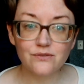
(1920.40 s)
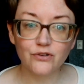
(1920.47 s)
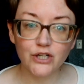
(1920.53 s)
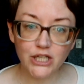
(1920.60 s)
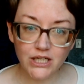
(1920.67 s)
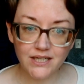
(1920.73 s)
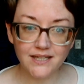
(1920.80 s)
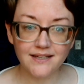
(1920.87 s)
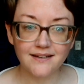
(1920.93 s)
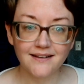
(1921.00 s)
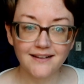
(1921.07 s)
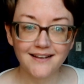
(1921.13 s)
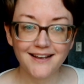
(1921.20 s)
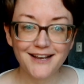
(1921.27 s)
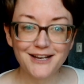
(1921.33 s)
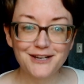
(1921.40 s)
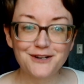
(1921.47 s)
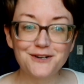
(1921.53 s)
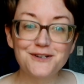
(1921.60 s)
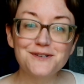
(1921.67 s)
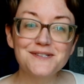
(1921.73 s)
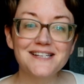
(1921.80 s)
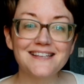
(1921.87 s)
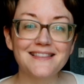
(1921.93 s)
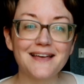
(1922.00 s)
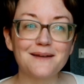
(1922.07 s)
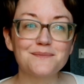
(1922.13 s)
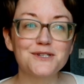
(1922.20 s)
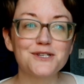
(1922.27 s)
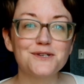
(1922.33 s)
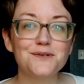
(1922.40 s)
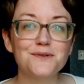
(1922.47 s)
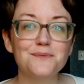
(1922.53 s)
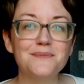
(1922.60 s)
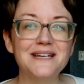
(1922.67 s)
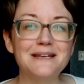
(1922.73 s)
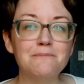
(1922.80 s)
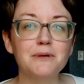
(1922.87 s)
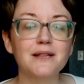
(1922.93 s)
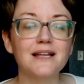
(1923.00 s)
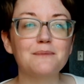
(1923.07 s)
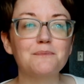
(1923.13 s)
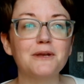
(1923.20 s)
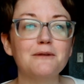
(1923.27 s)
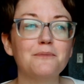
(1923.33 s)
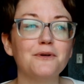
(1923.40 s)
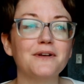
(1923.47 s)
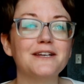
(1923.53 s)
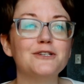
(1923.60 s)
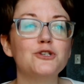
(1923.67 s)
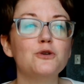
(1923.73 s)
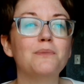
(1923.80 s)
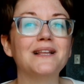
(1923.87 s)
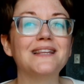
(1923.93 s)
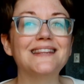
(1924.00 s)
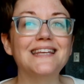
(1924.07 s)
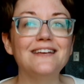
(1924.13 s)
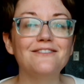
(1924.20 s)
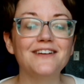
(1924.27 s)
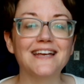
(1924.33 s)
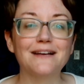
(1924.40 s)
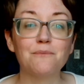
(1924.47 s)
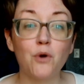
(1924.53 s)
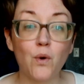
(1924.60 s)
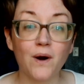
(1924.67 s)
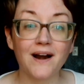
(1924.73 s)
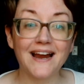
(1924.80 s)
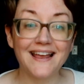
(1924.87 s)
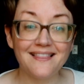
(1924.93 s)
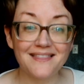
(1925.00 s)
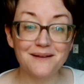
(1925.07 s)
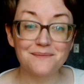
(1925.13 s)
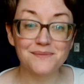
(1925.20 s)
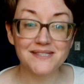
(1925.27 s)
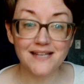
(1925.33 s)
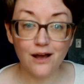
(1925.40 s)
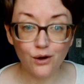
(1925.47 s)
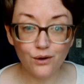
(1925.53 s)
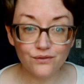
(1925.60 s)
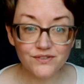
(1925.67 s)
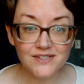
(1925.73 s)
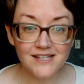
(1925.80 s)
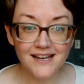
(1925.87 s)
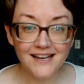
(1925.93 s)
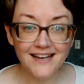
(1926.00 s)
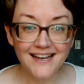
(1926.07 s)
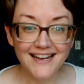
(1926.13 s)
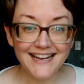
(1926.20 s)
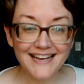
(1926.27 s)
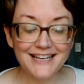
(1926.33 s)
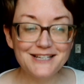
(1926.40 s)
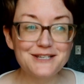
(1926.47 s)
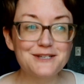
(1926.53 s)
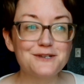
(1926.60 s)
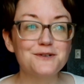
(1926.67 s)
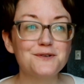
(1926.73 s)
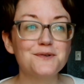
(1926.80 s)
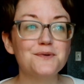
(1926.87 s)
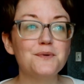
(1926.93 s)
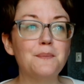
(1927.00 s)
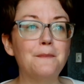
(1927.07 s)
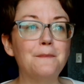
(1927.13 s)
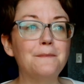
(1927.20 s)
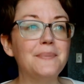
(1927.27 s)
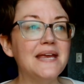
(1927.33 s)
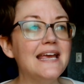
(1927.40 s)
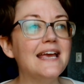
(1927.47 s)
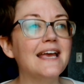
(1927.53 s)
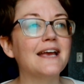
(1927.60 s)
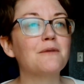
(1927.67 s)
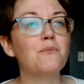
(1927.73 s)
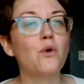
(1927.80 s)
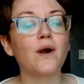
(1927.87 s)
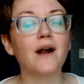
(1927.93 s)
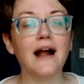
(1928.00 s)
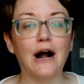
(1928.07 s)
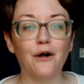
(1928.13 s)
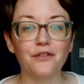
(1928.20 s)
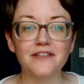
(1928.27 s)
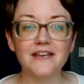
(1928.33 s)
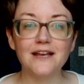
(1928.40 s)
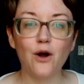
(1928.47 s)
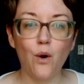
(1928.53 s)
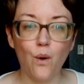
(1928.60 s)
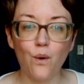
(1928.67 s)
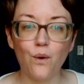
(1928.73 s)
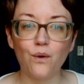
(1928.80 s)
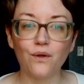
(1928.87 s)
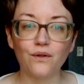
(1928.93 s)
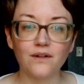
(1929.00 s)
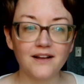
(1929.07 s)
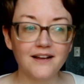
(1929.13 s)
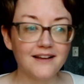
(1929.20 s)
for good. You're using them to manipulate people into believing more in themselves, into being more healthy, whole,